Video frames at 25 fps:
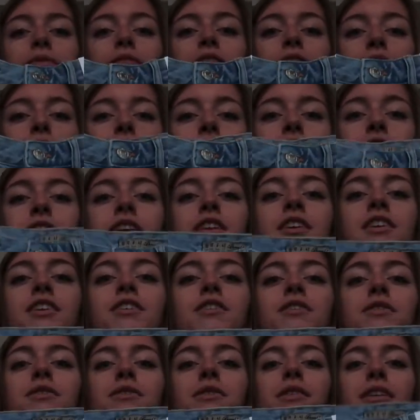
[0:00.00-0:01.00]
They're really
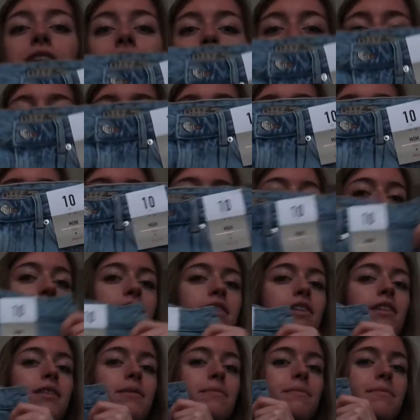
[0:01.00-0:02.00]
cute, and I've been looking for
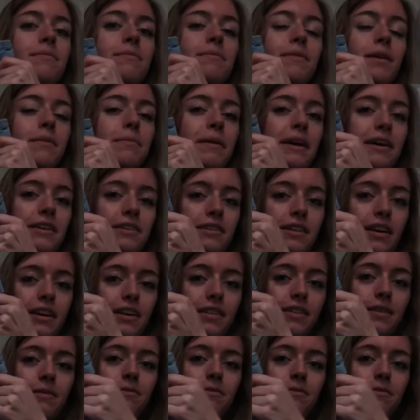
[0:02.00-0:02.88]
them, a pair like